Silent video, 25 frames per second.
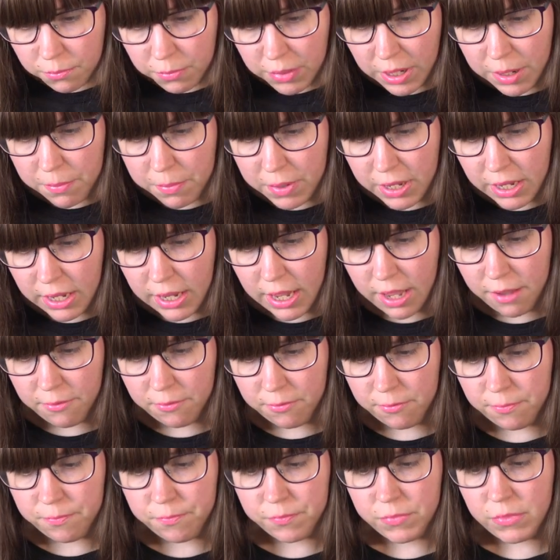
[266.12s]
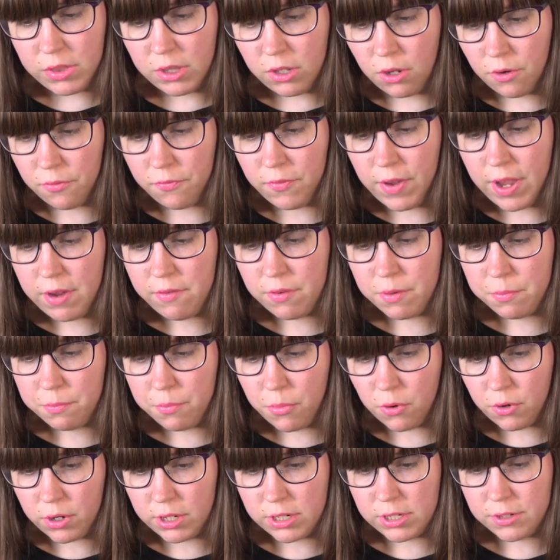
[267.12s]
BBF, your favorite
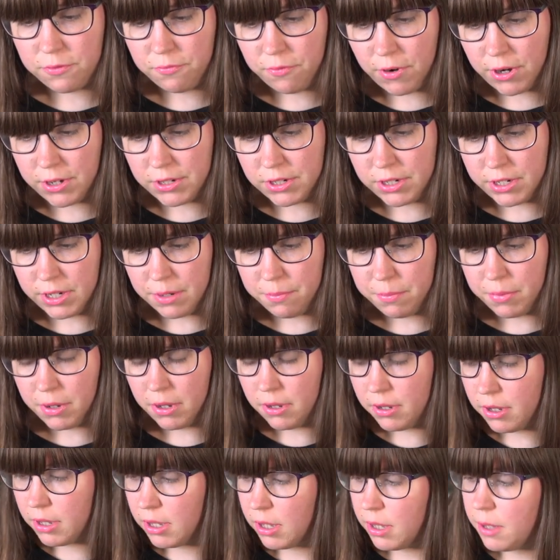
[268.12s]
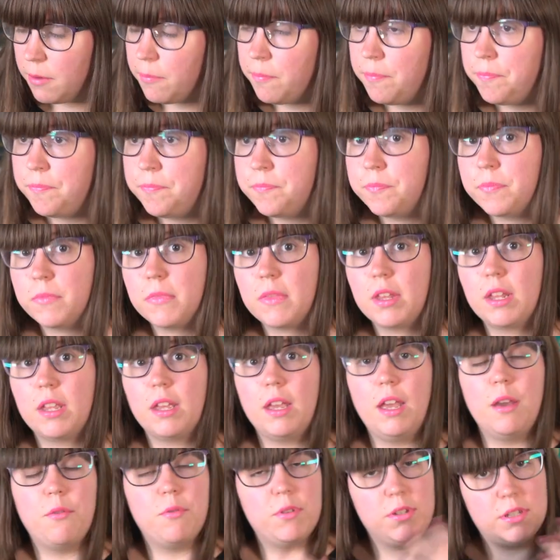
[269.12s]
bookish friendship.
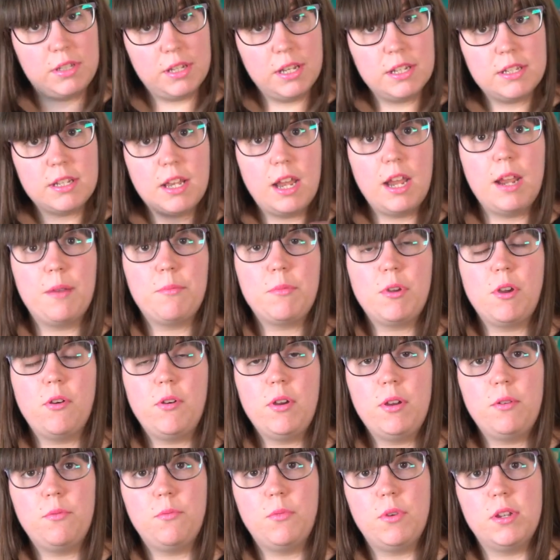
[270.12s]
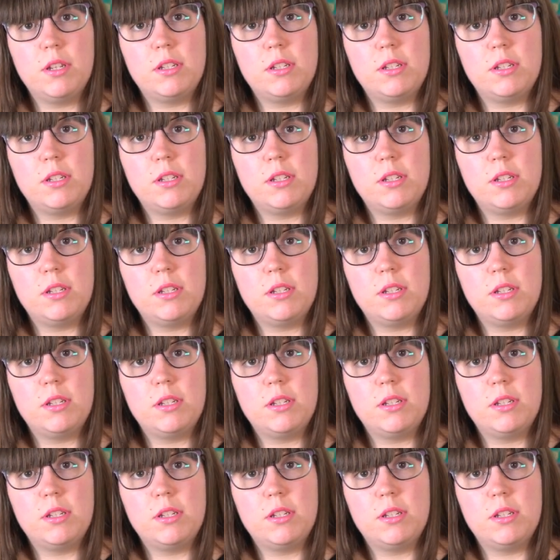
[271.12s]
And with this, I am going